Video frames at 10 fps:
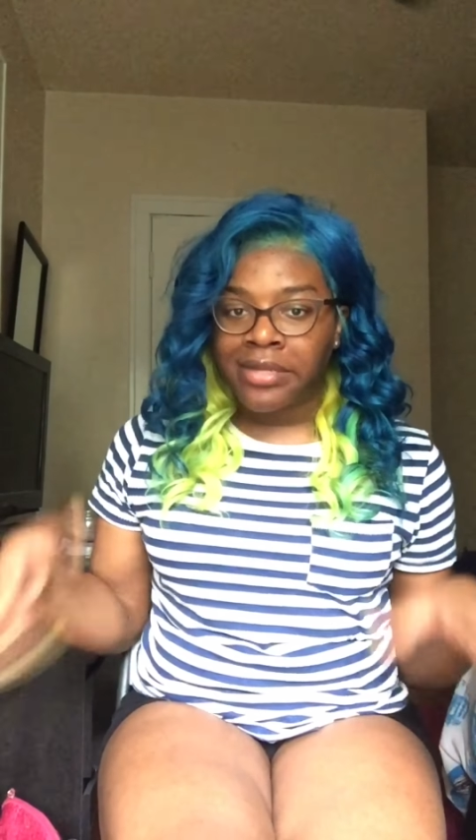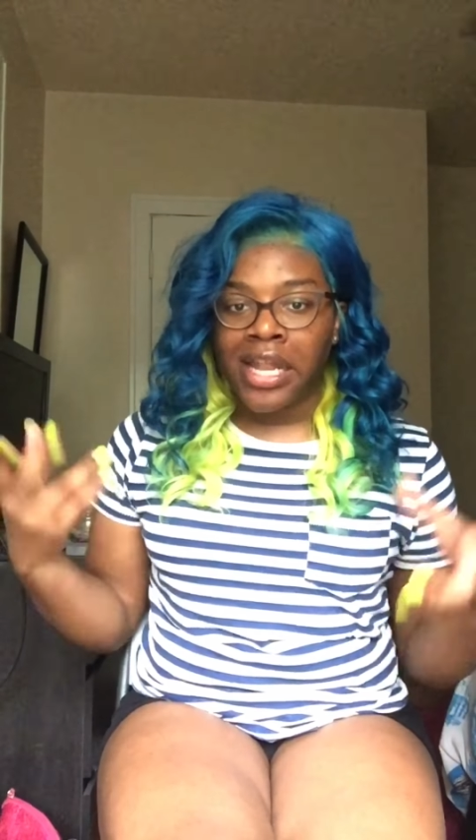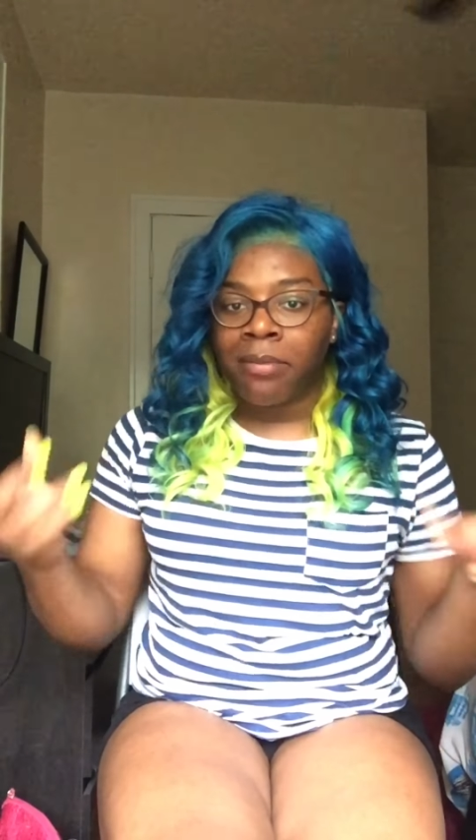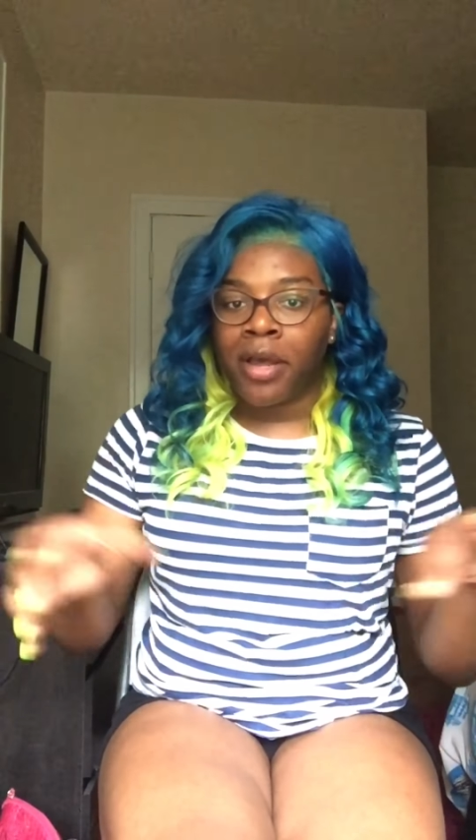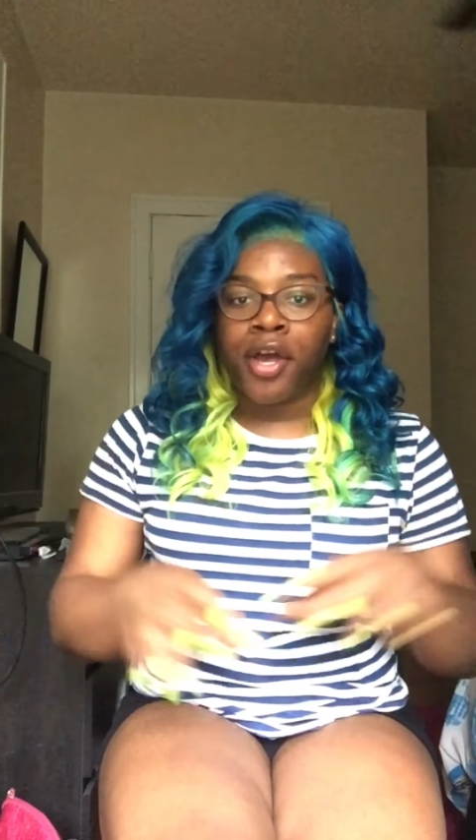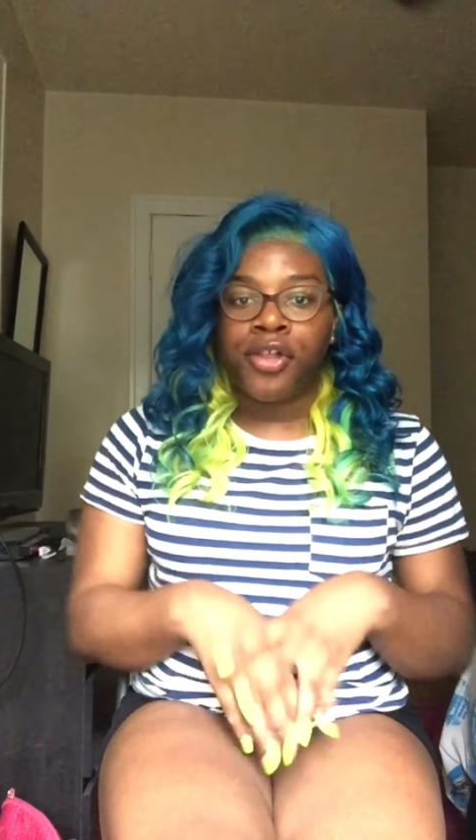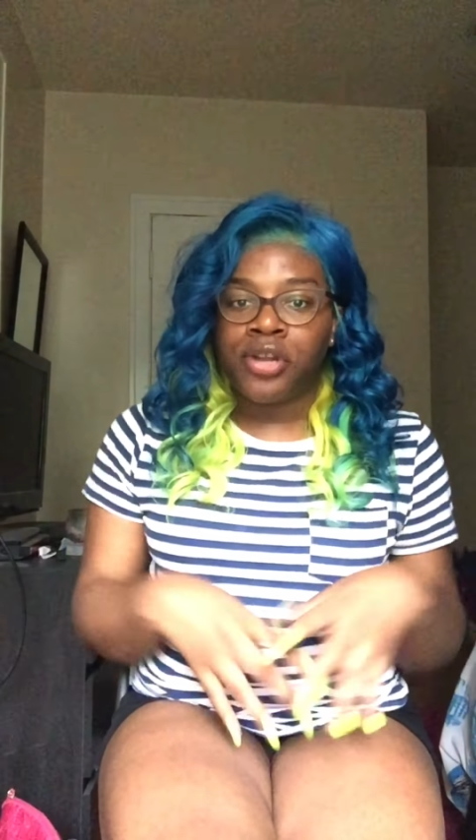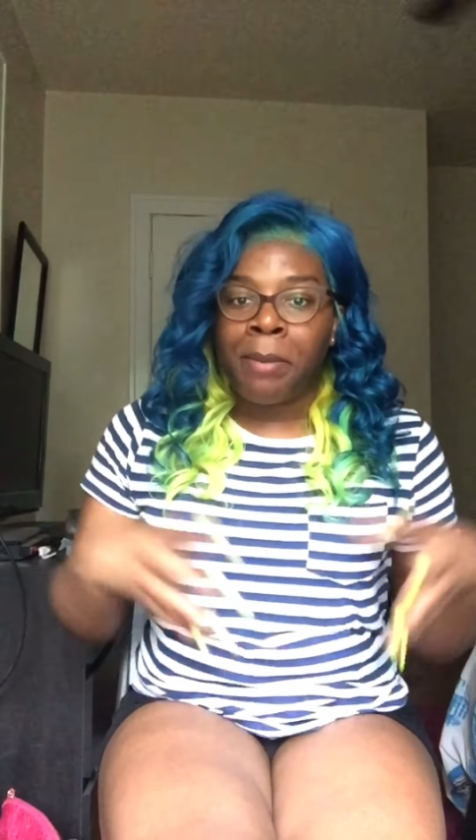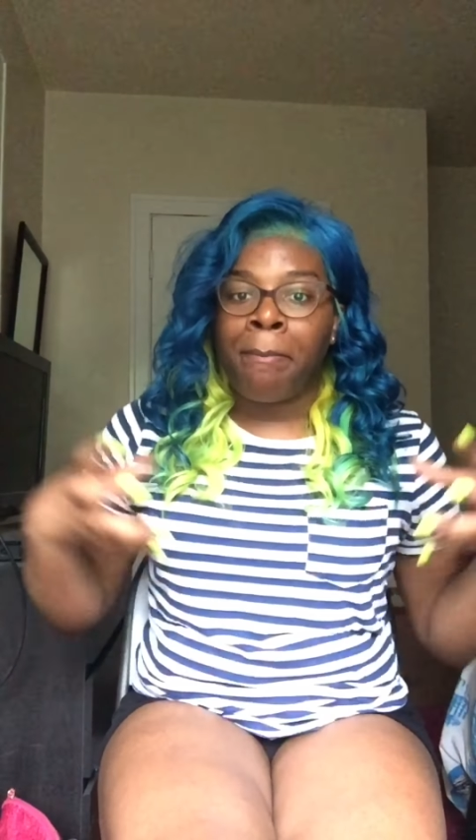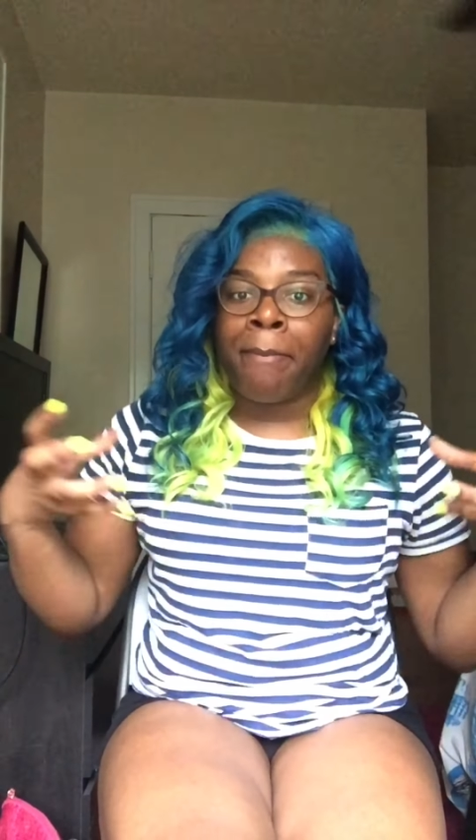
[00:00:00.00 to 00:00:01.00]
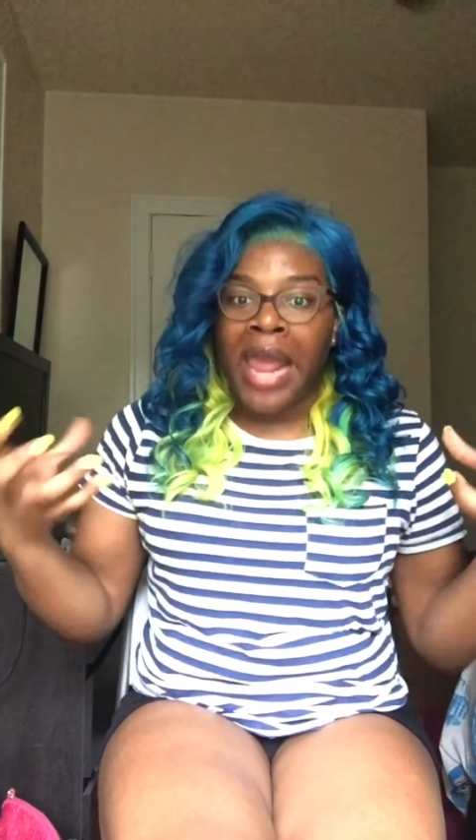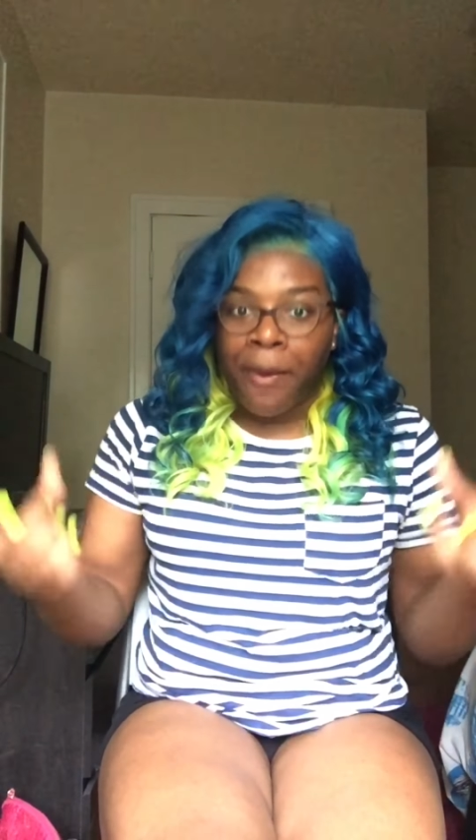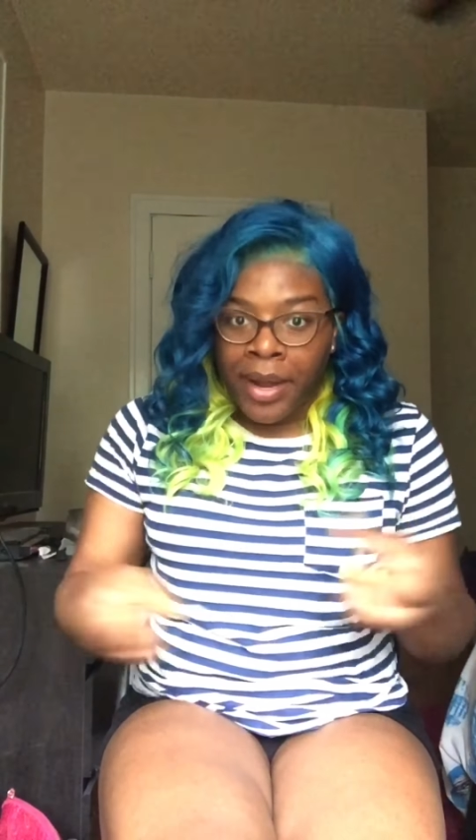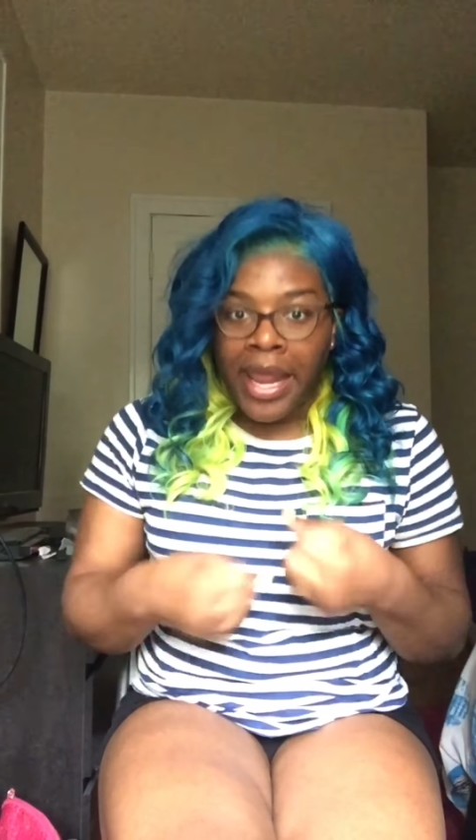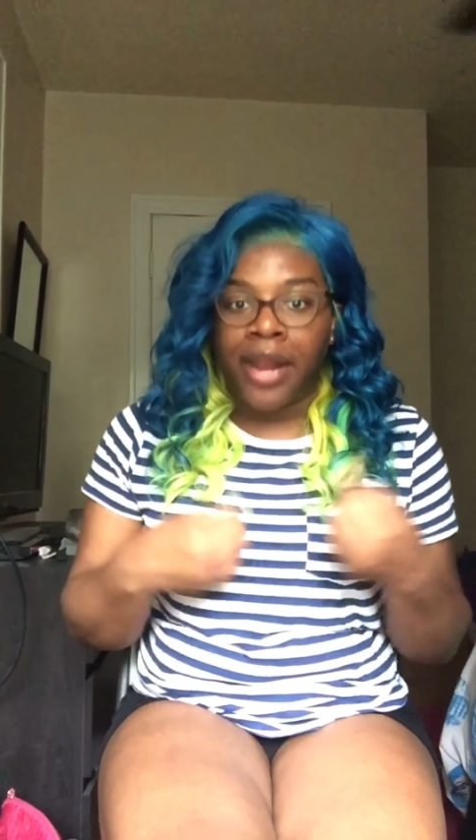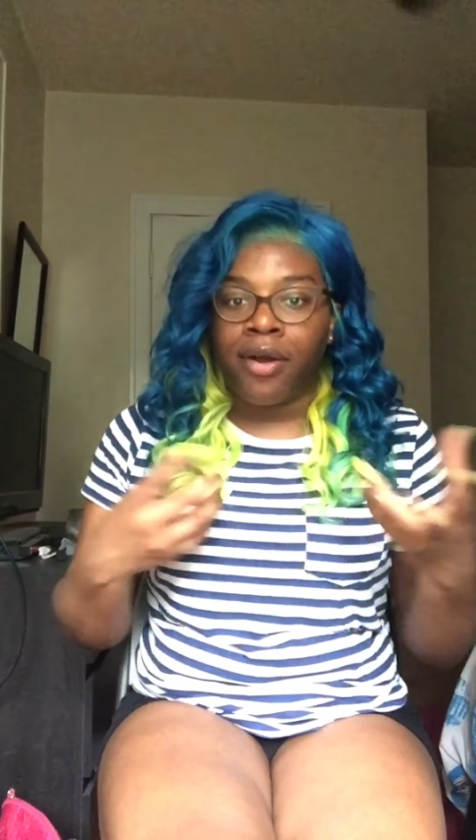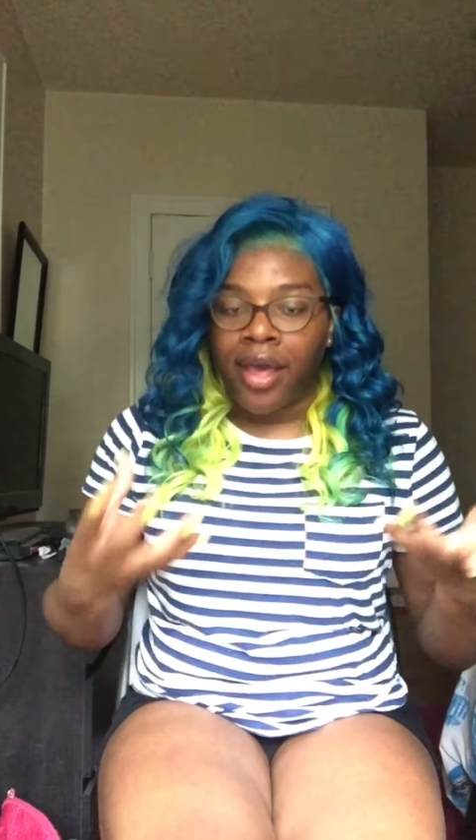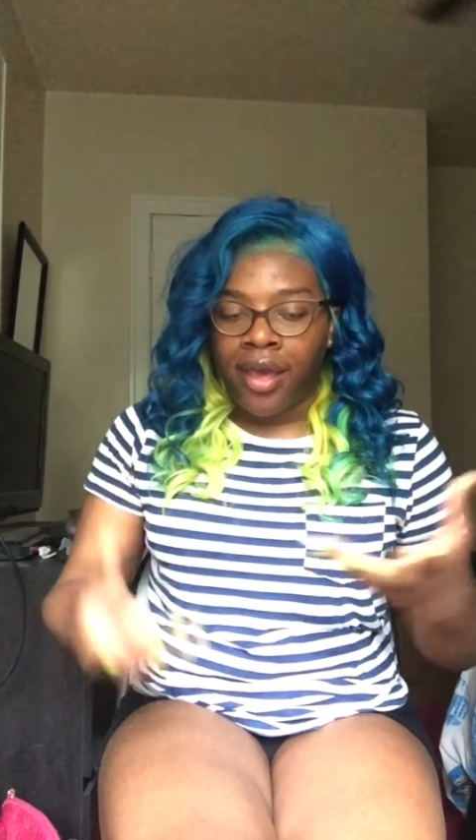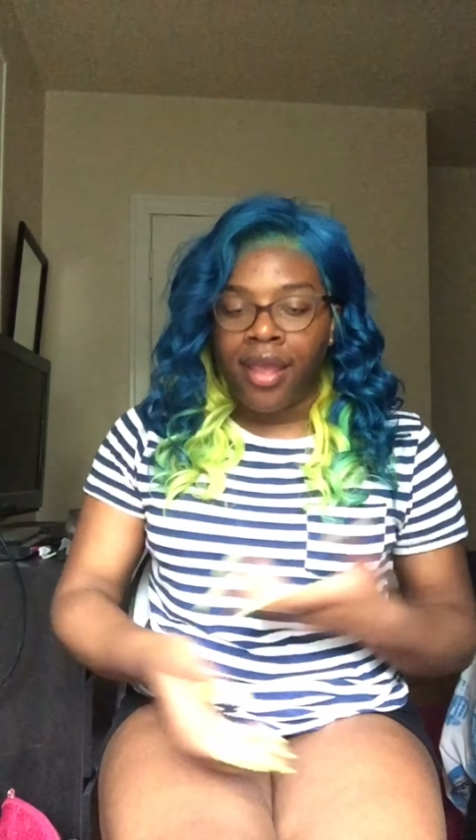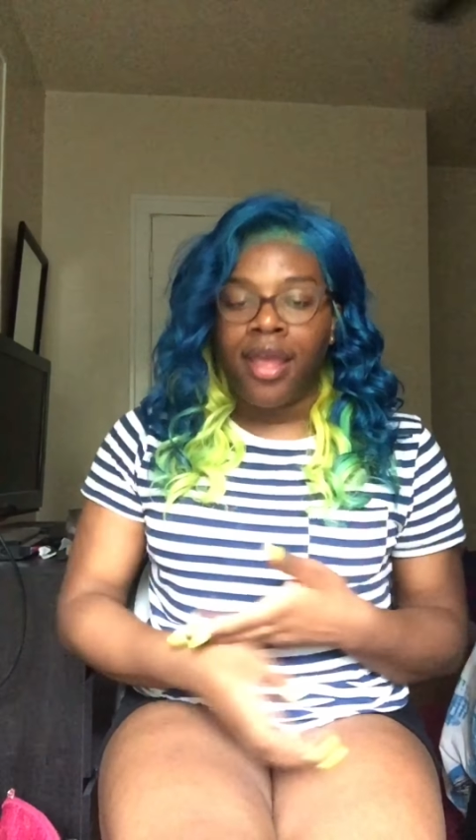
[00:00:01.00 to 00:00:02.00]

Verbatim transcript: I like my color to marinate, okay?